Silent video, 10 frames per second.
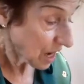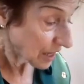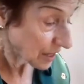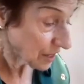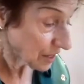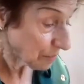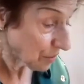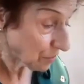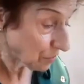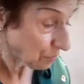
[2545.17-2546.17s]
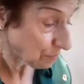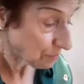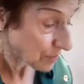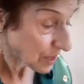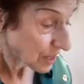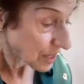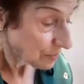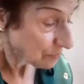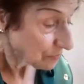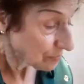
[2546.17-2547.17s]
I come home
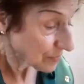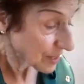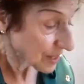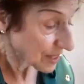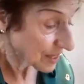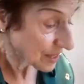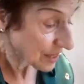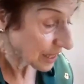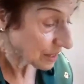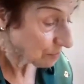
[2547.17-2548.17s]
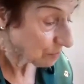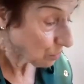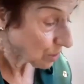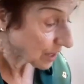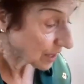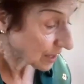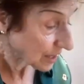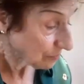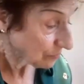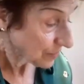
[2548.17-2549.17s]
late morning
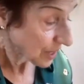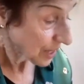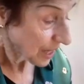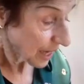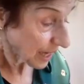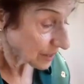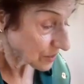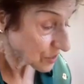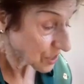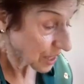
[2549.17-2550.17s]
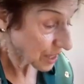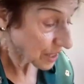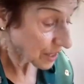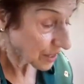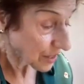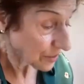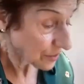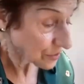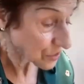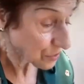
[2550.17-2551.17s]
and stay in
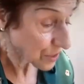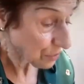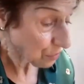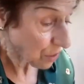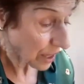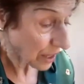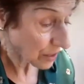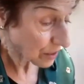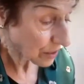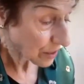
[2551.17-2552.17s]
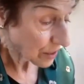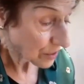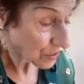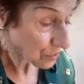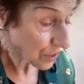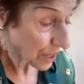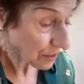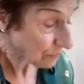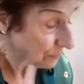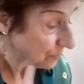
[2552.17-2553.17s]
the street a while to get
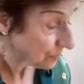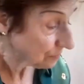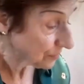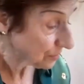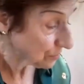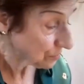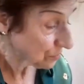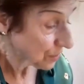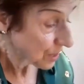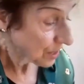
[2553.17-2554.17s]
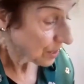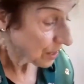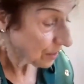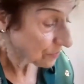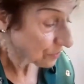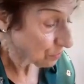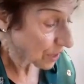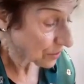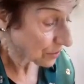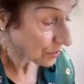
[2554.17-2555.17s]
a full view of the
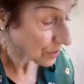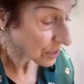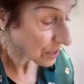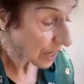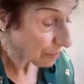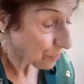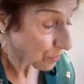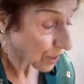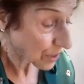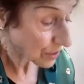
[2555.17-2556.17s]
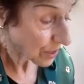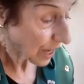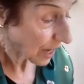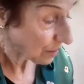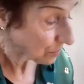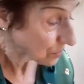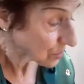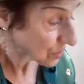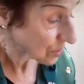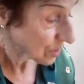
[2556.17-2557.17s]
weathered clapboard
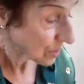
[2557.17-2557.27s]
house.